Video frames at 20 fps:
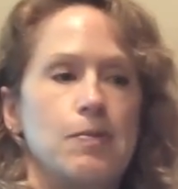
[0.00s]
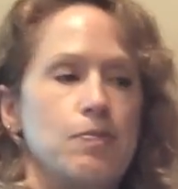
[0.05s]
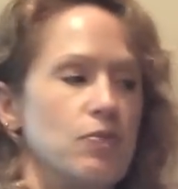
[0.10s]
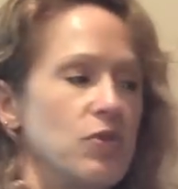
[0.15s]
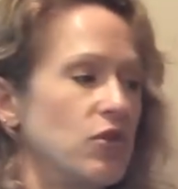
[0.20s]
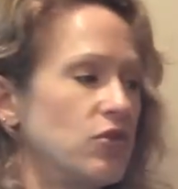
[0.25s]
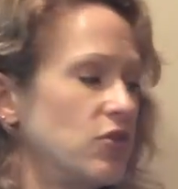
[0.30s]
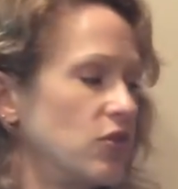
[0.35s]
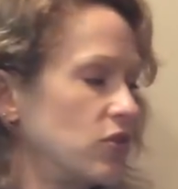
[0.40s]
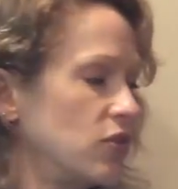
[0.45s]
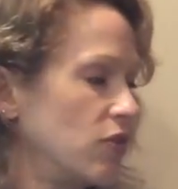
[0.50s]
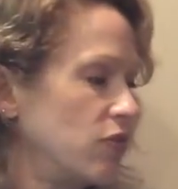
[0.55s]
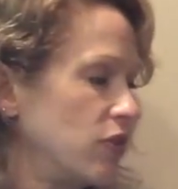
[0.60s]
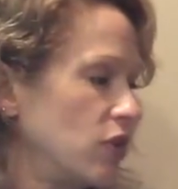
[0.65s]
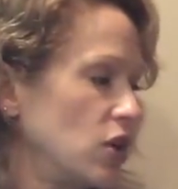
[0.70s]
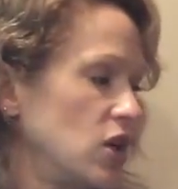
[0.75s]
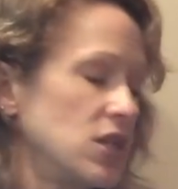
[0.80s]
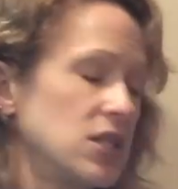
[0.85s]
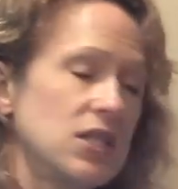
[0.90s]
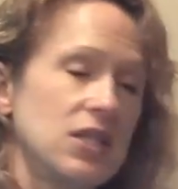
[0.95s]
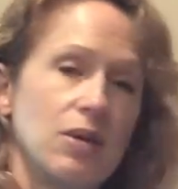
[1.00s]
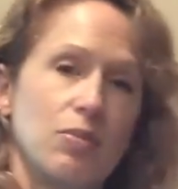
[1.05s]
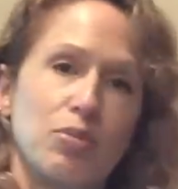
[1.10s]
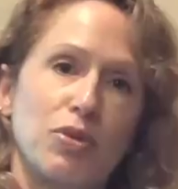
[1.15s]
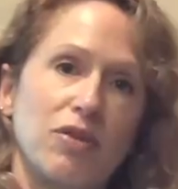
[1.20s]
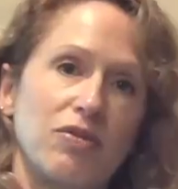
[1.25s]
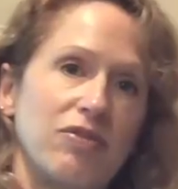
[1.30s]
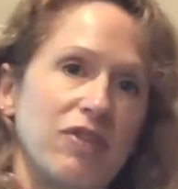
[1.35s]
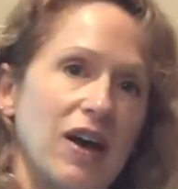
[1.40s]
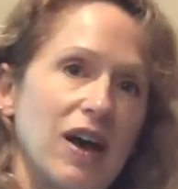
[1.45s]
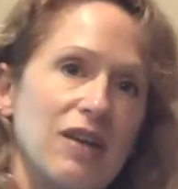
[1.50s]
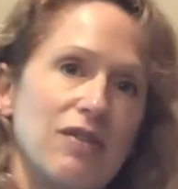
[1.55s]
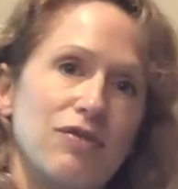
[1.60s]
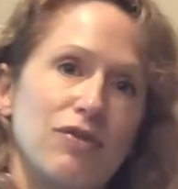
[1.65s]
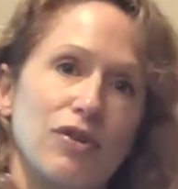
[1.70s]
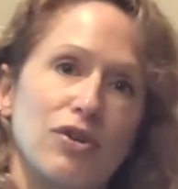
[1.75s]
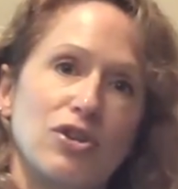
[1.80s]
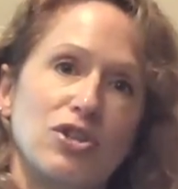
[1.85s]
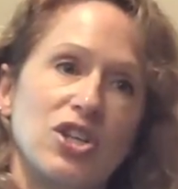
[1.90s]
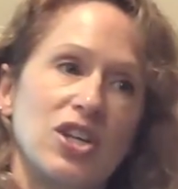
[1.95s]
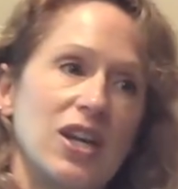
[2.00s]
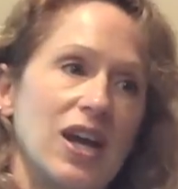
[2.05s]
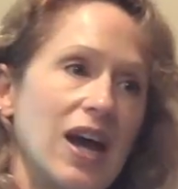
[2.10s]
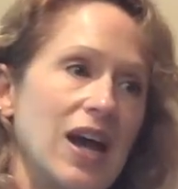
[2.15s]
This is a very simplified version.